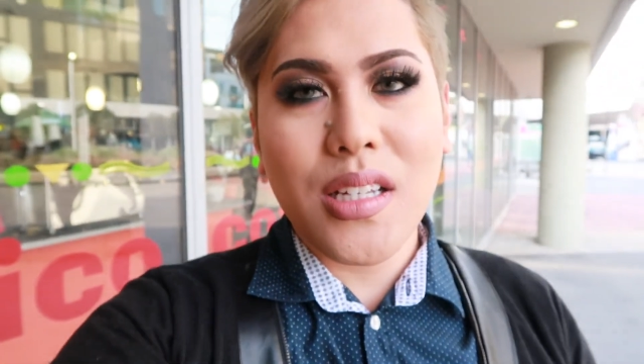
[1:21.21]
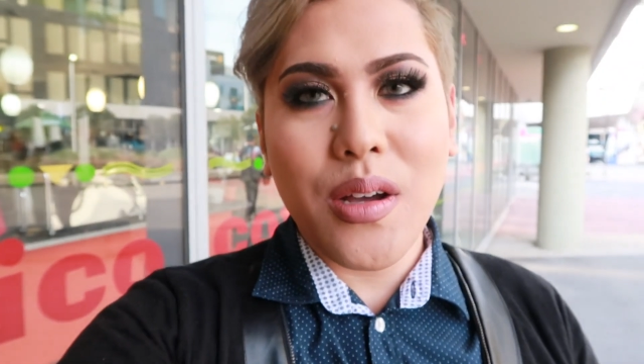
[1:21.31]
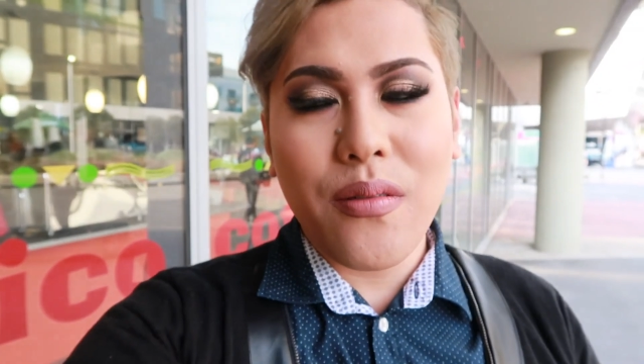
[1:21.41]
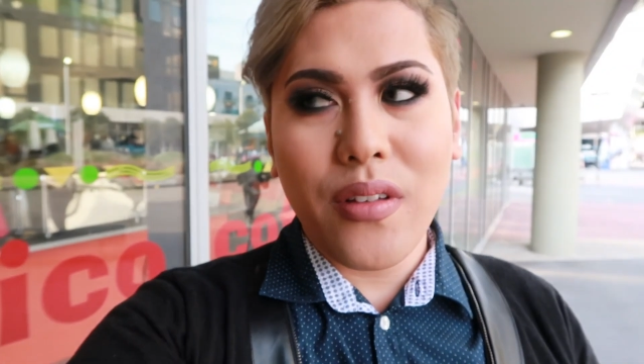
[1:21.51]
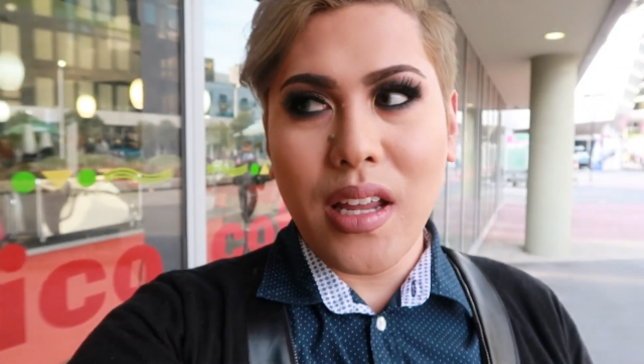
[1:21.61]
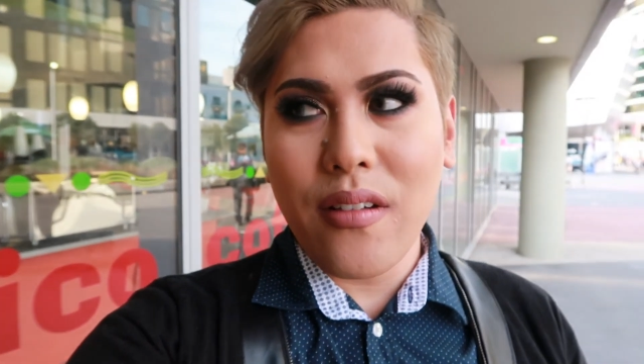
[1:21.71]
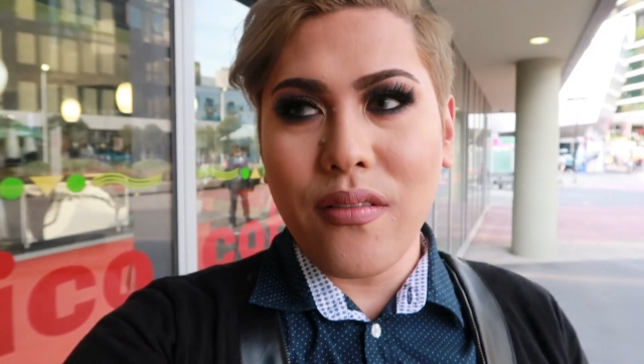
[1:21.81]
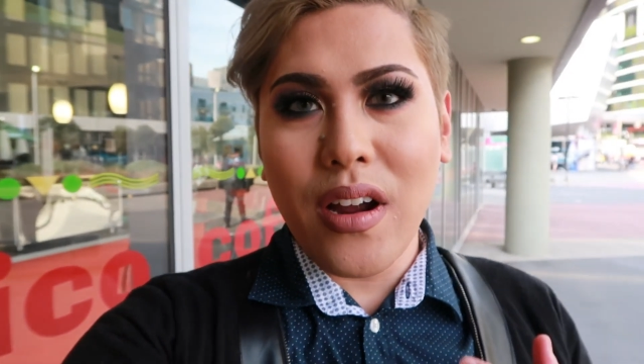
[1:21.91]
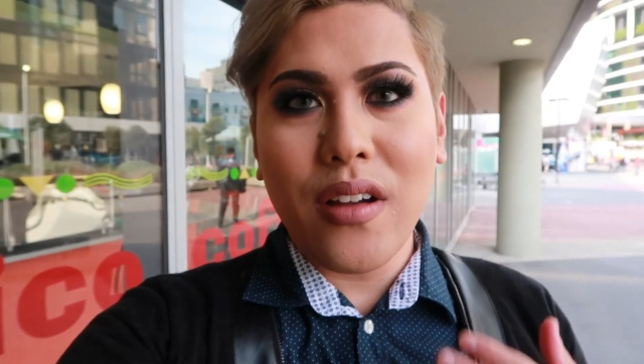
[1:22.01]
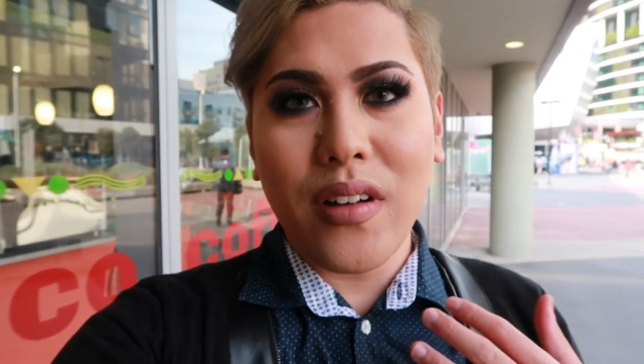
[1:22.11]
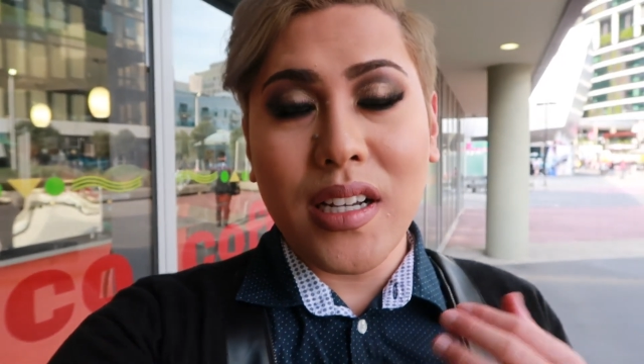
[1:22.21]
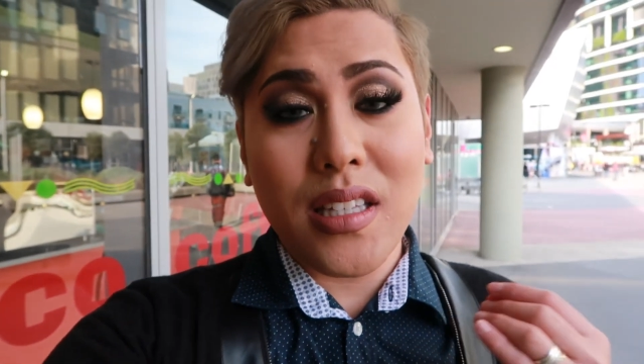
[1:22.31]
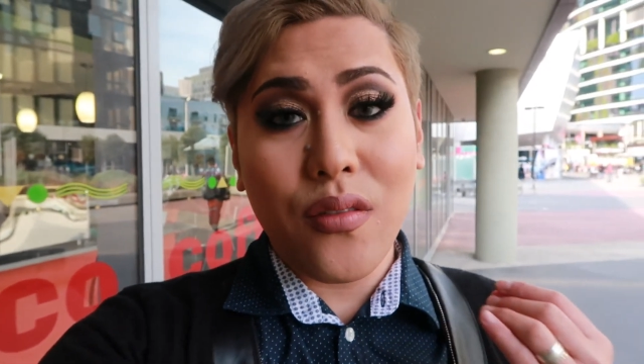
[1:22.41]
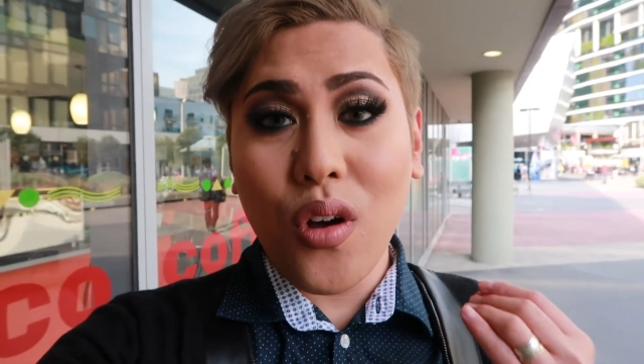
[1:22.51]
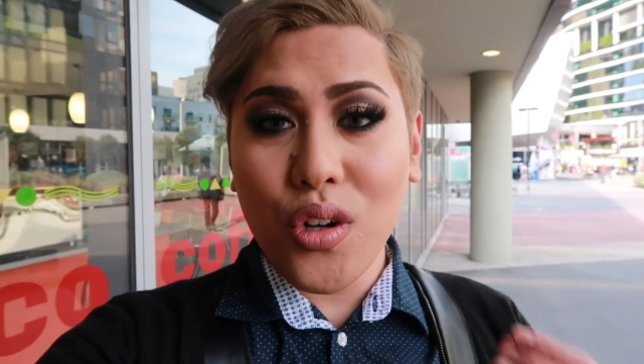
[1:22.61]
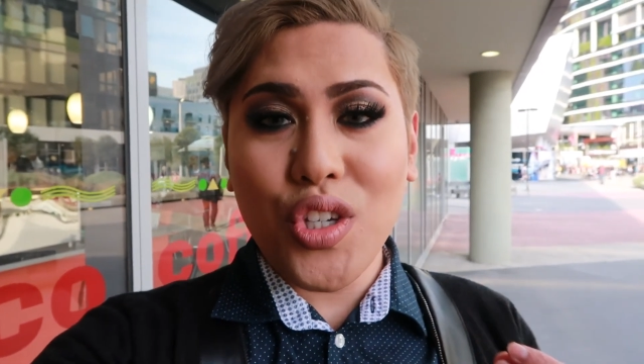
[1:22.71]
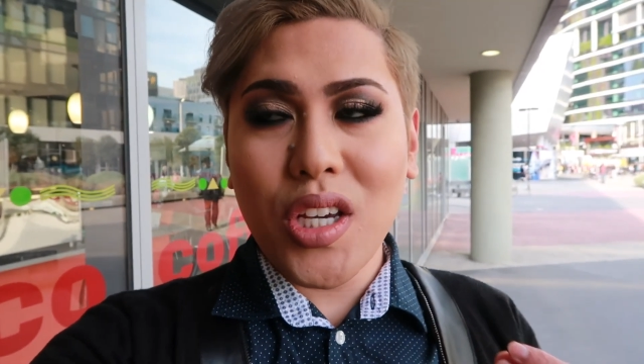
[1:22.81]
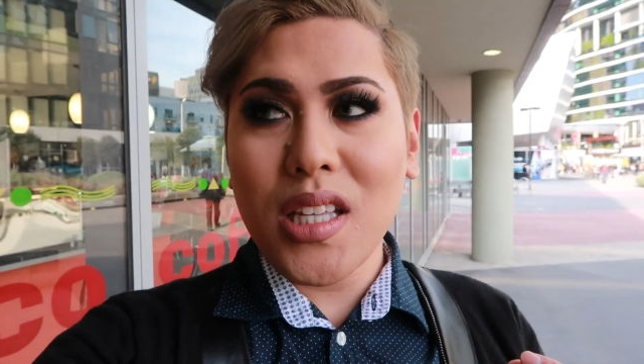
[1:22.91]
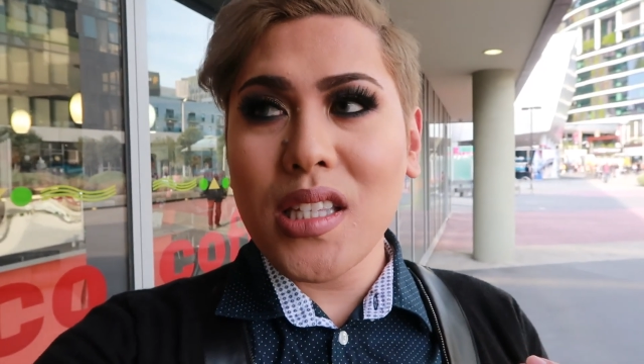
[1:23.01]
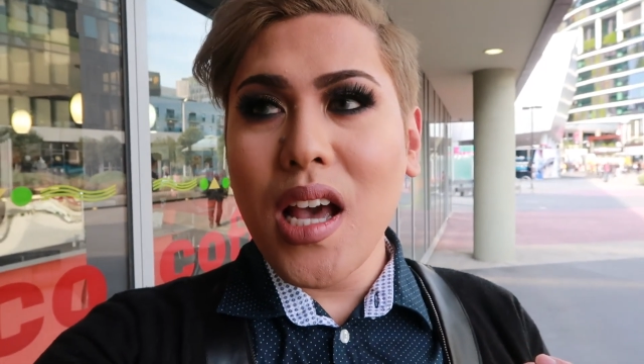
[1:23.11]
so I'm feeling very, very
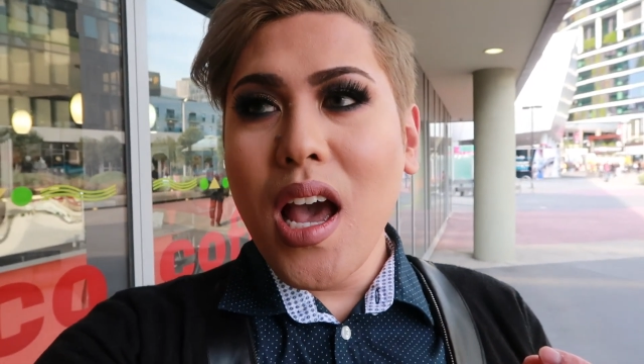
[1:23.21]
self-conscious.